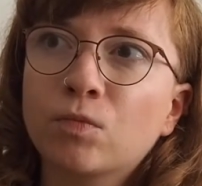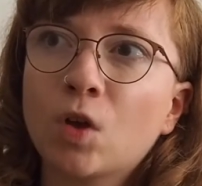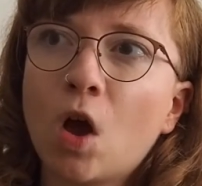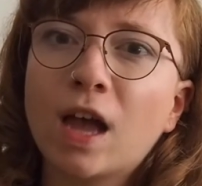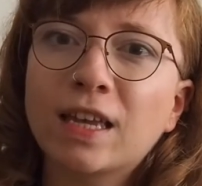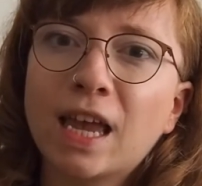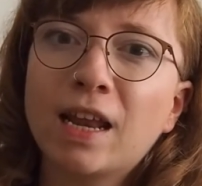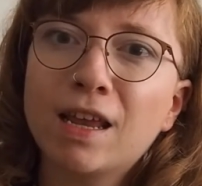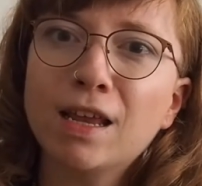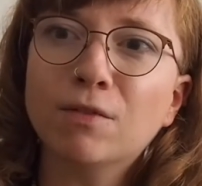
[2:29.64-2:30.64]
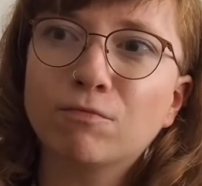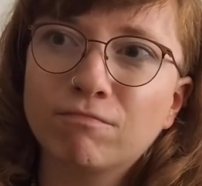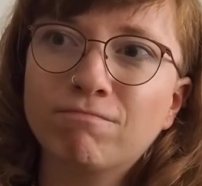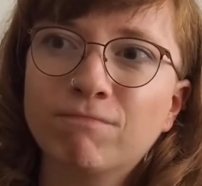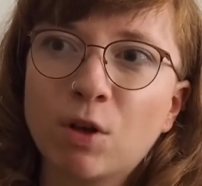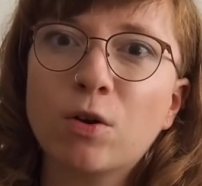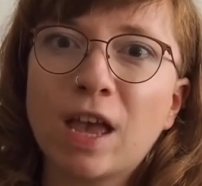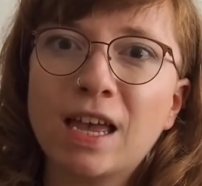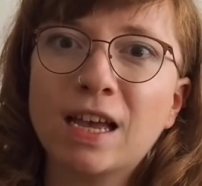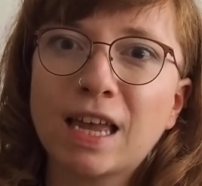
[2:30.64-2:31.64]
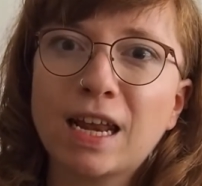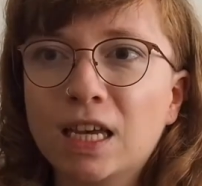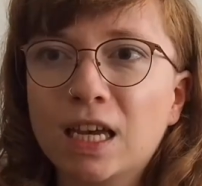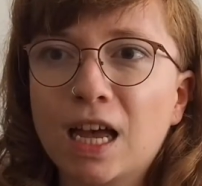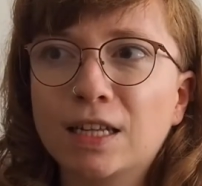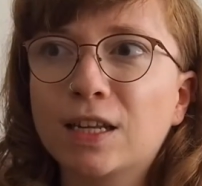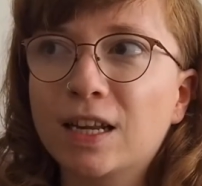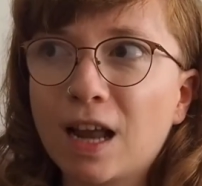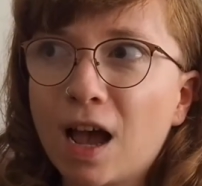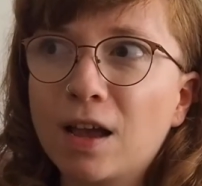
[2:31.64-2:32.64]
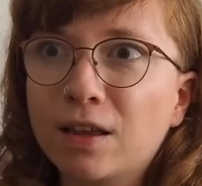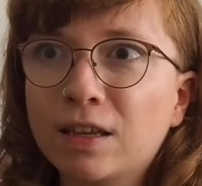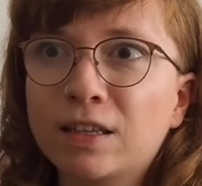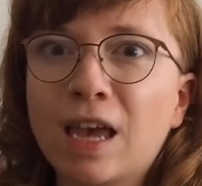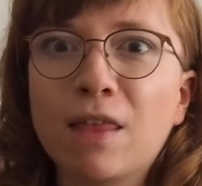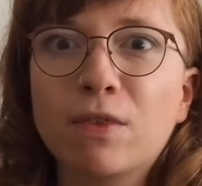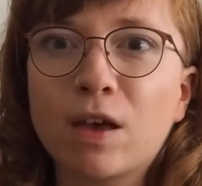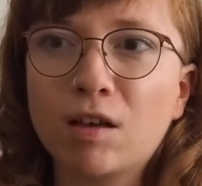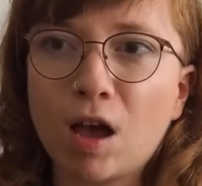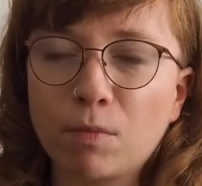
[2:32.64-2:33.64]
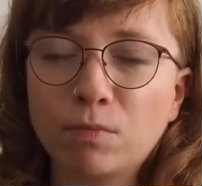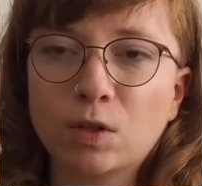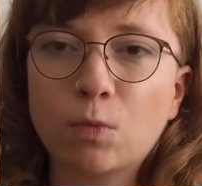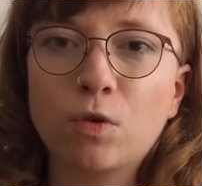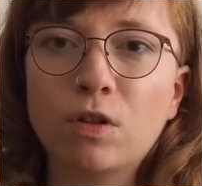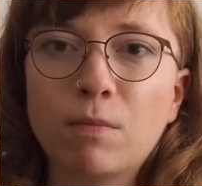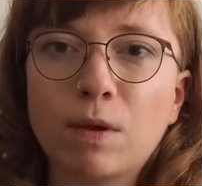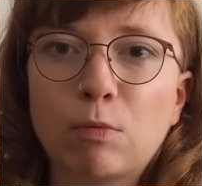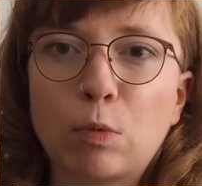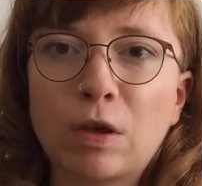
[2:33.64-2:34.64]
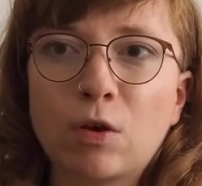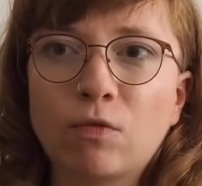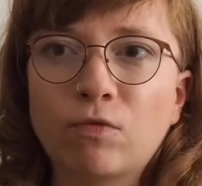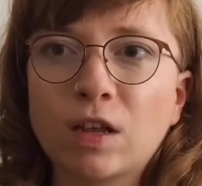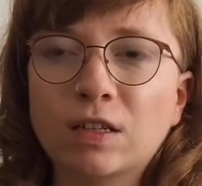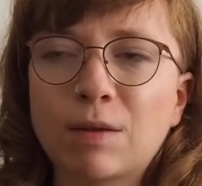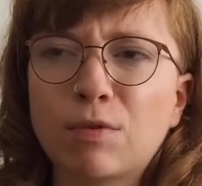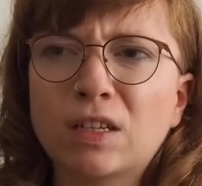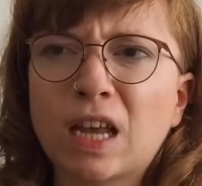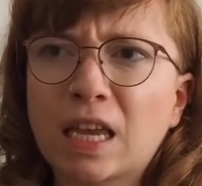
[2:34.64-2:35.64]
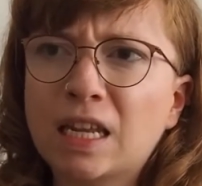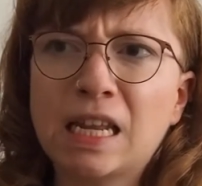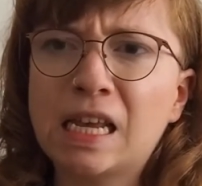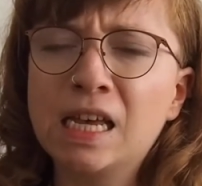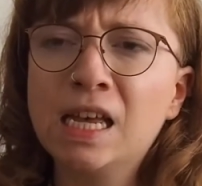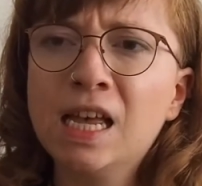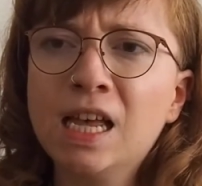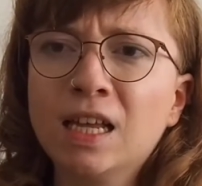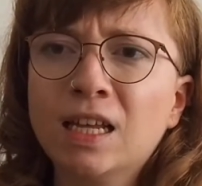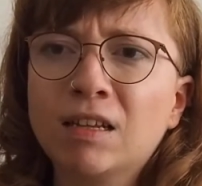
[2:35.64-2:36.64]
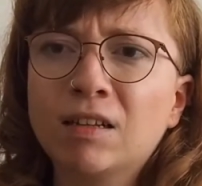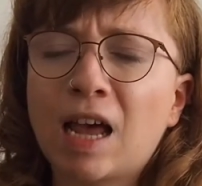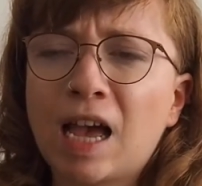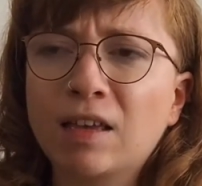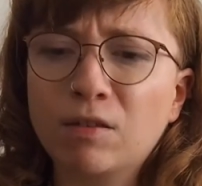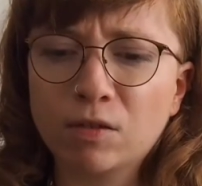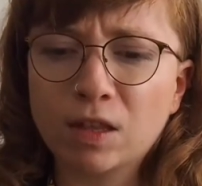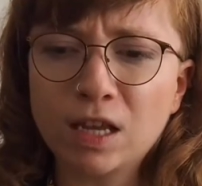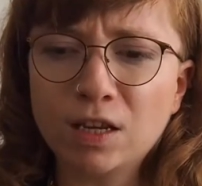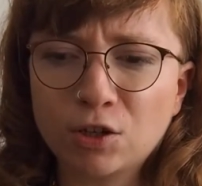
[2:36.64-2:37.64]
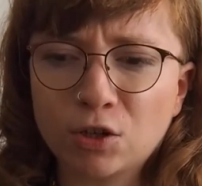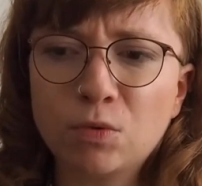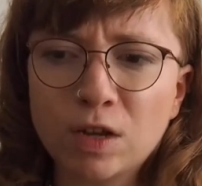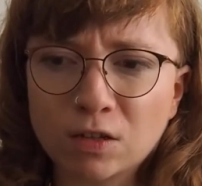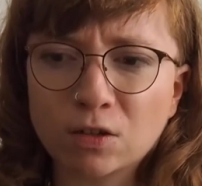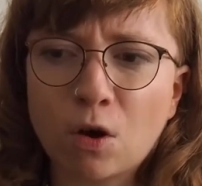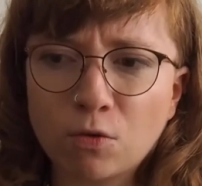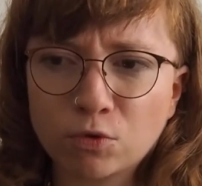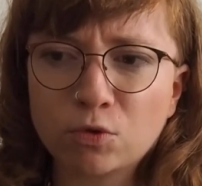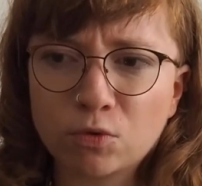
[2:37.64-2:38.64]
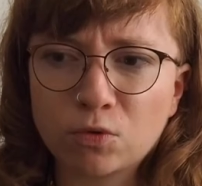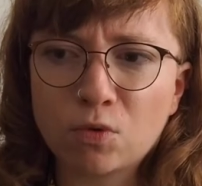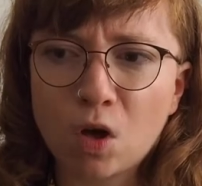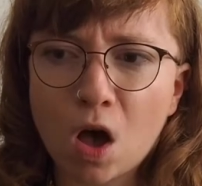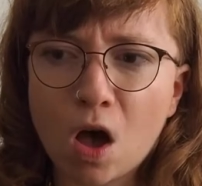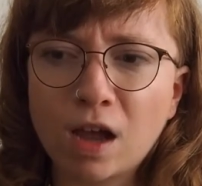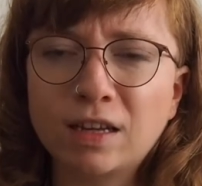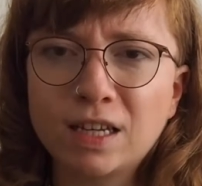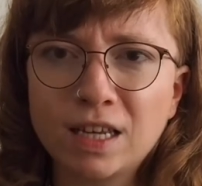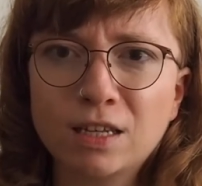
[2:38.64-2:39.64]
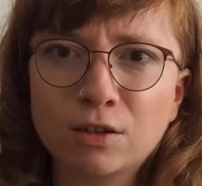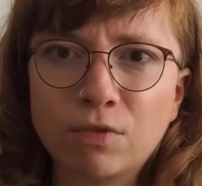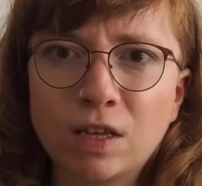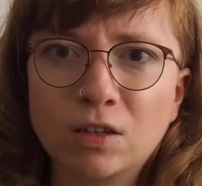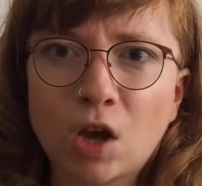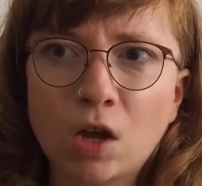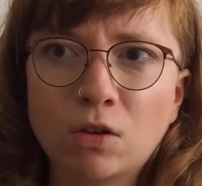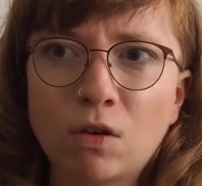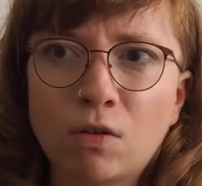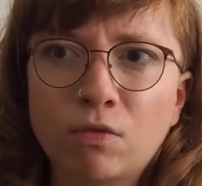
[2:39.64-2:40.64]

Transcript: I get it. Okay, I get it. As in, I get that I'm someone that people pick on firstly, but secondly, like the issue is the cultural ideas of these kind of